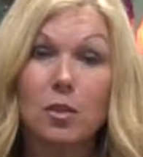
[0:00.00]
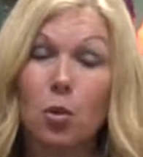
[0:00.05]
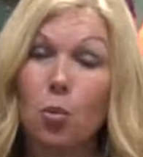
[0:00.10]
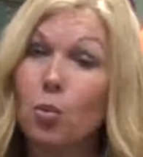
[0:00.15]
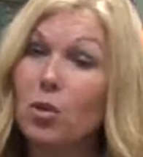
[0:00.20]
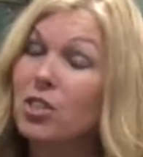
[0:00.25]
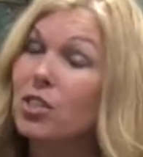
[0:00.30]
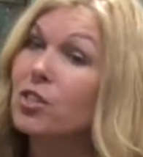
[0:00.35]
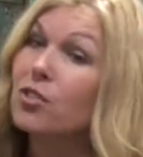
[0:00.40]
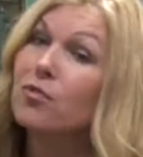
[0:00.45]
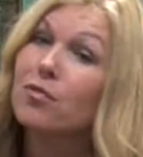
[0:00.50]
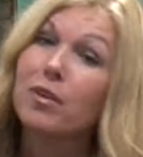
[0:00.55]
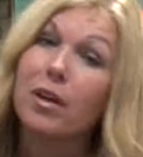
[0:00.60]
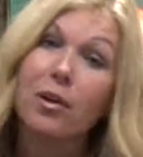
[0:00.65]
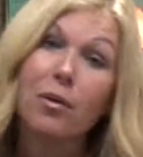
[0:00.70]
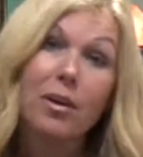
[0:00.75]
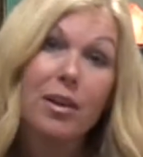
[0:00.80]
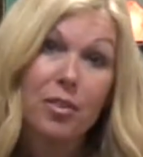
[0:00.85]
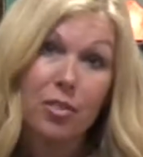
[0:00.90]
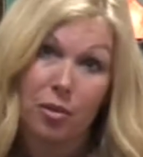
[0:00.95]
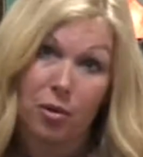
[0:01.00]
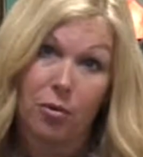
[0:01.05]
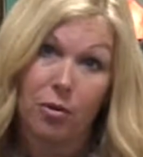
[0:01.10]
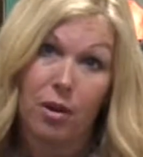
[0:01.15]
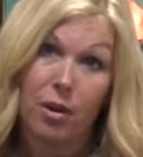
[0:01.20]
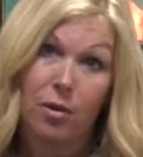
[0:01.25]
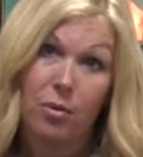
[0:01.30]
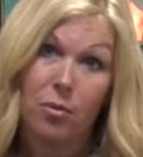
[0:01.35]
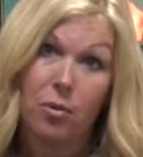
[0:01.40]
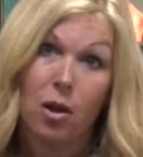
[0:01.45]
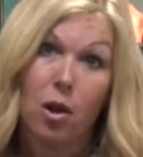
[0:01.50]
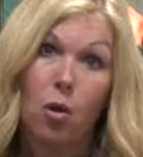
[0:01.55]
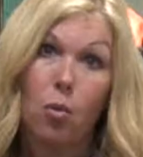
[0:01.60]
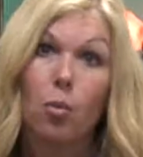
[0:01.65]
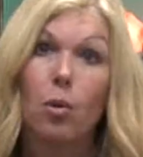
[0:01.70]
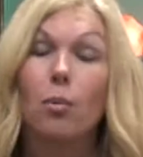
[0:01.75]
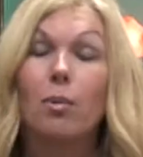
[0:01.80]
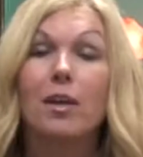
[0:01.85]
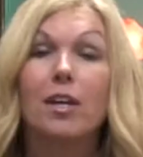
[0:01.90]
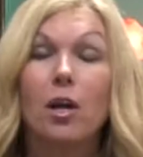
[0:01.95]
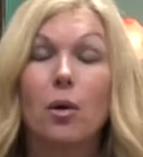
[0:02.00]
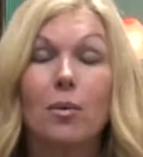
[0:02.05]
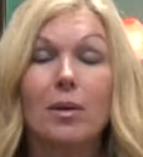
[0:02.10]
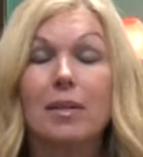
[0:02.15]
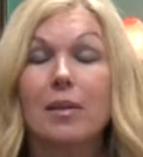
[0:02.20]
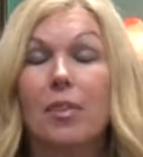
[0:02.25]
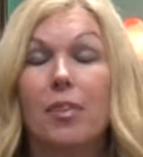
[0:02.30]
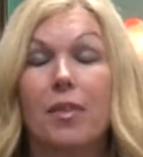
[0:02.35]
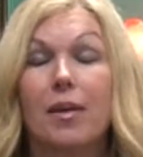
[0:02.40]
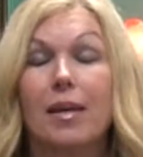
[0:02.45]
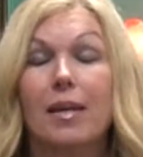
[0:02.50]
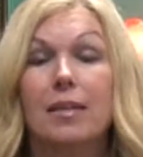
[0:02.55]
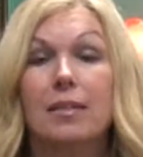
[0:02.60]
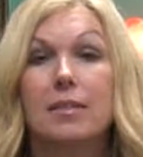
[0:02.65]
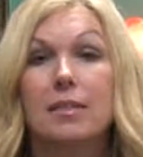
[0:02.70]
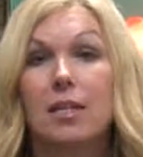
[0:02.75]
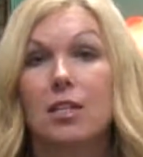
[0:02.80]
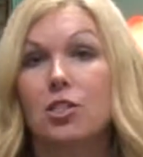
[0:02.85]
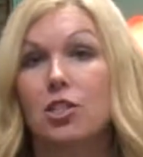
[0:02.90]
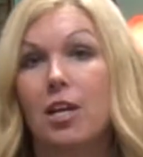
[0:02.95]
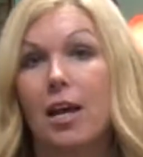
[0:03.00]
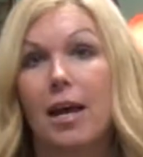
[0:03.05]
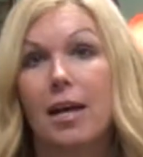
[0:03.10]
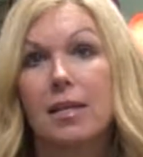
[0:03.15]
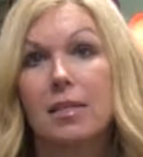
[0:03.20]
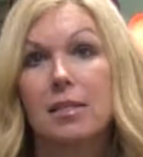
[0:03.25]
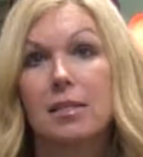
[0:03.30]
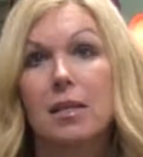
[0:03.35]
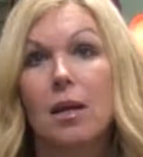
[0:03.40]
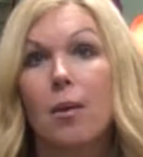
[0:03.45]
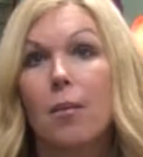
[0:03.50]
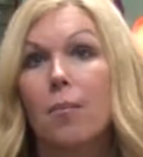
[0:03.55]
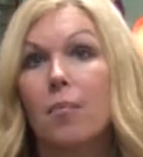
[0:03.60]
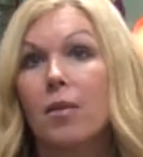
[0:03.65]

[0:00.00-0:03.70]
which is very thorough, where we go into things such as